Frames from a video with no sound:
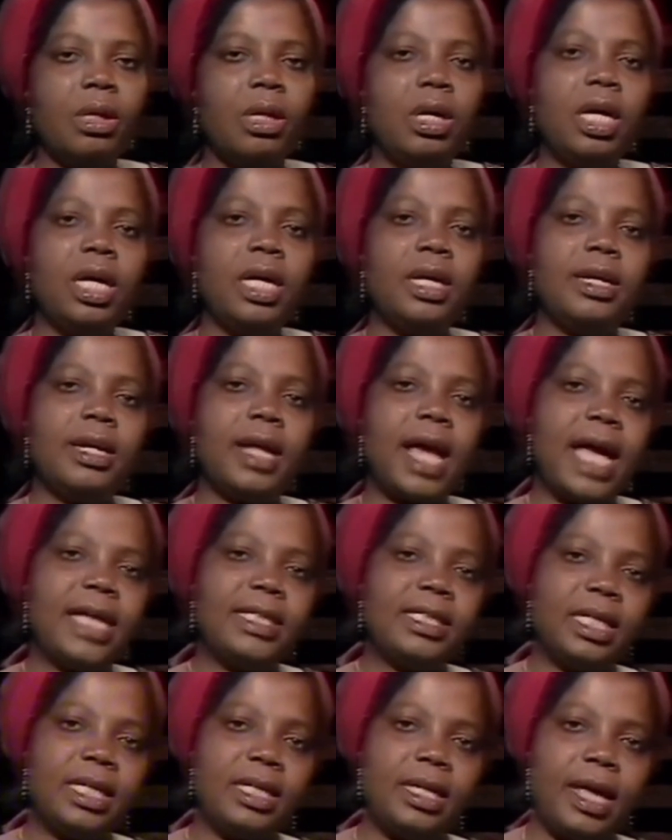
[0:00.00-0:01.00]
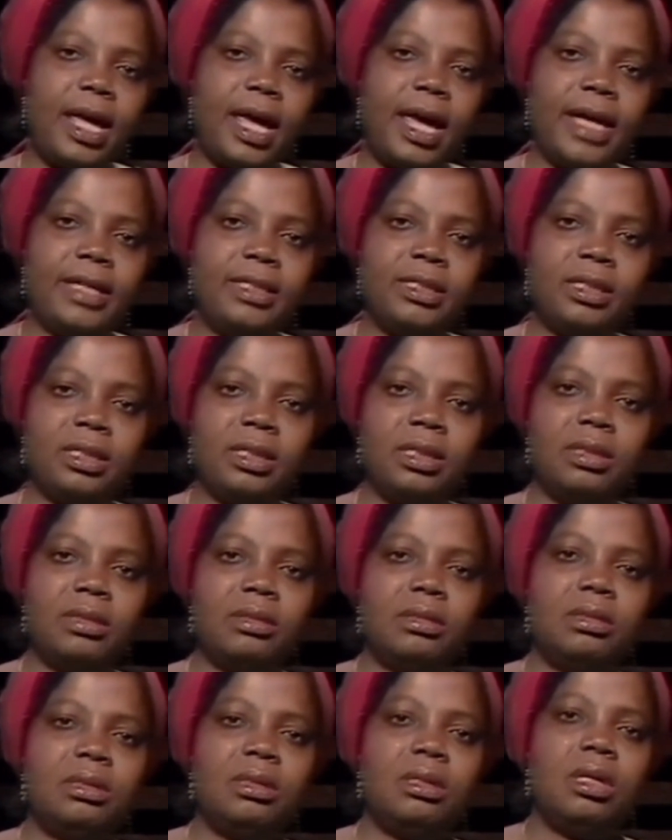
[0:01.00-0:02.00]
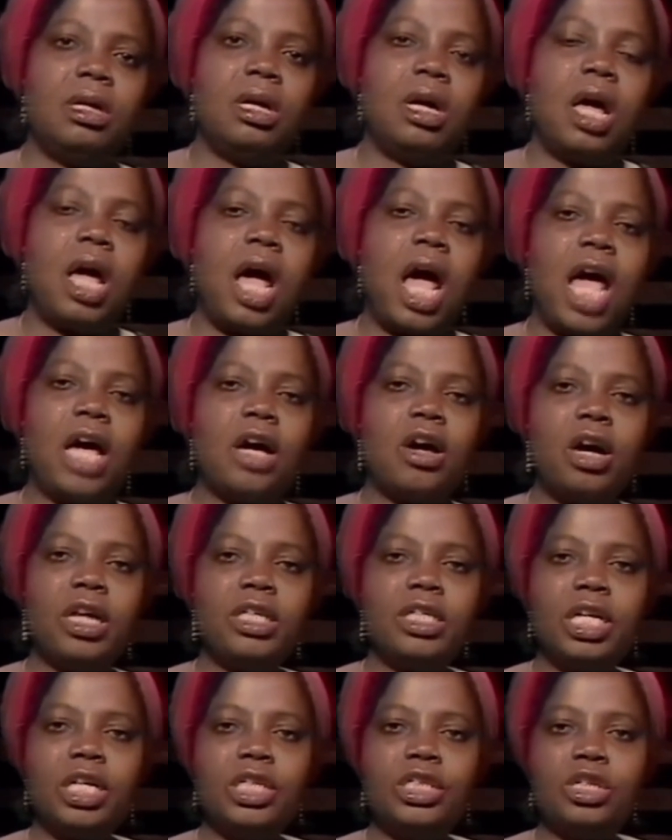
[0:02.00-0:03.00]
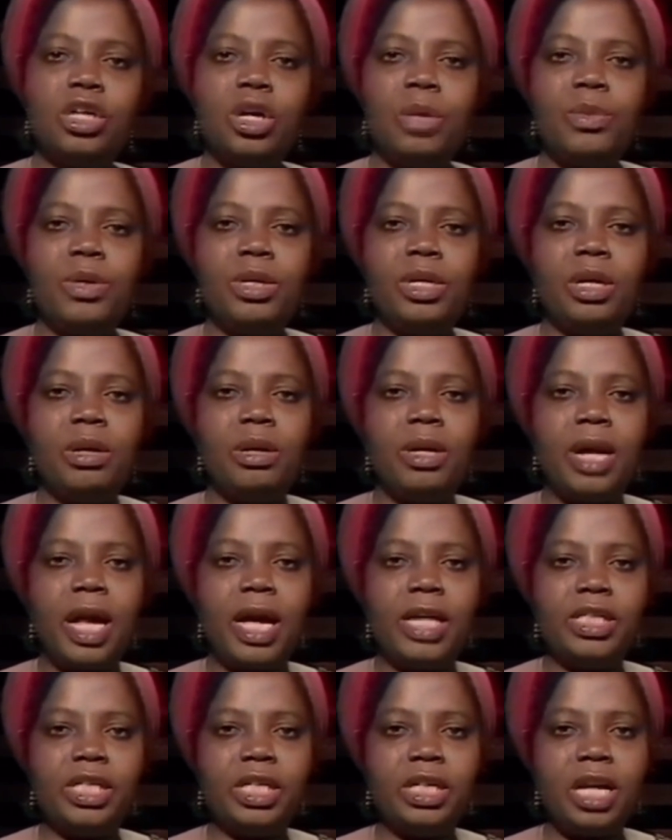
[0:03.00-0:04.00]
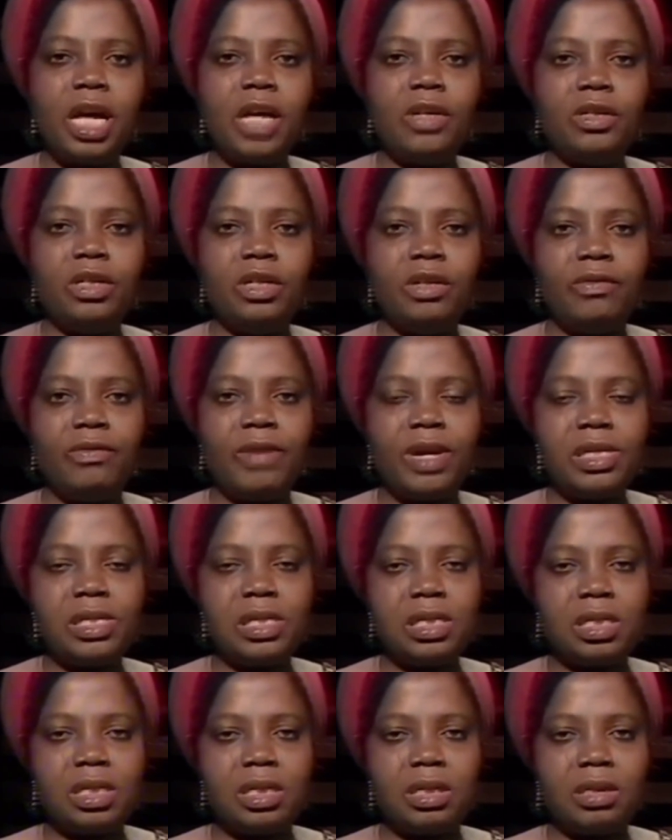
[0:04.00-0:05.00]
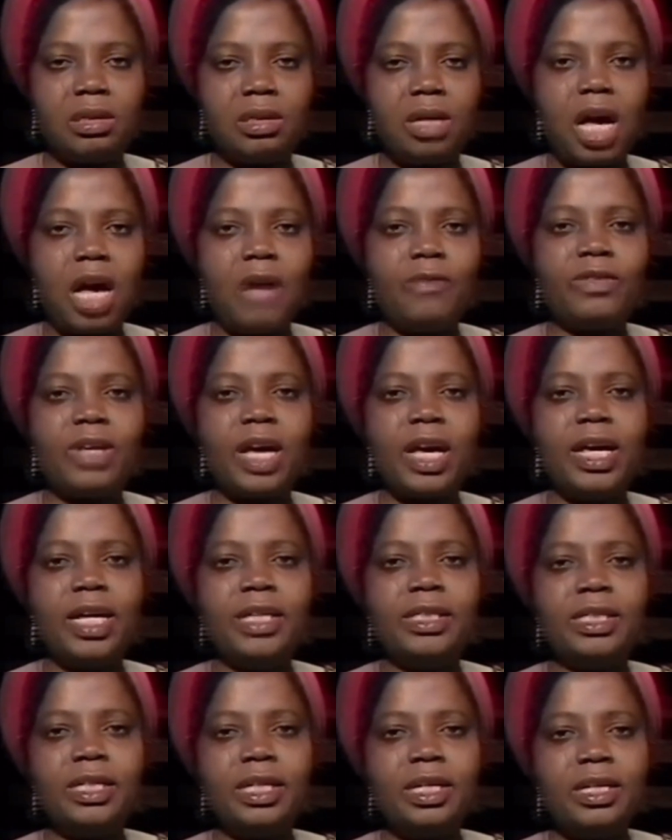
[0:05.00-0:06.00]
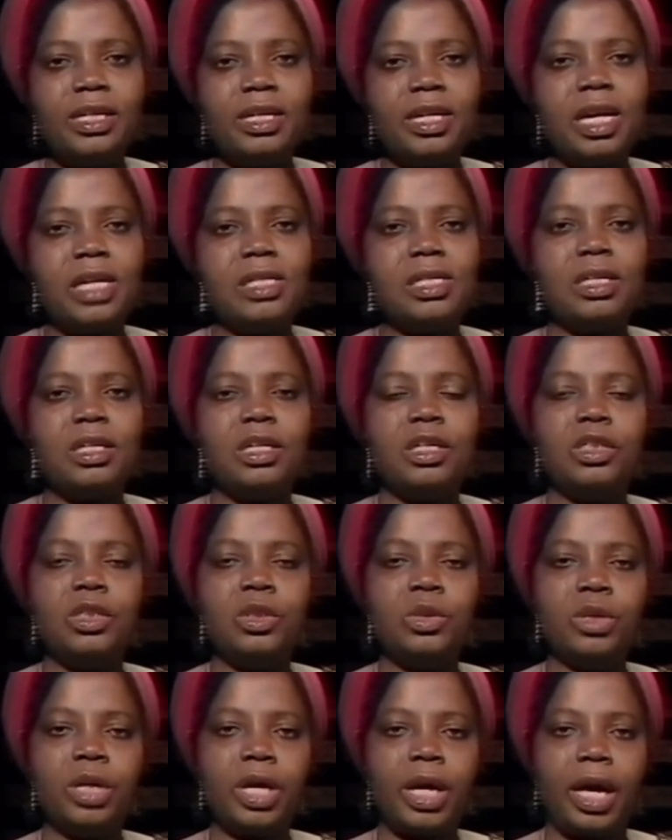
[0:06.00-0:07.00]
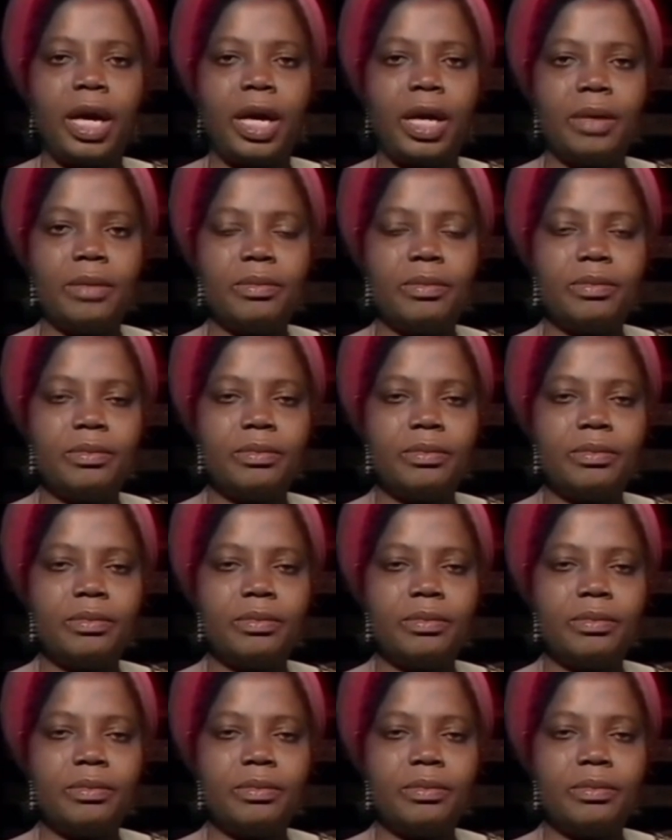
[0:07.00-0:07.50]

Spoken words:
In 1980, I got a job in a Nigerian university after 18 years in the UK.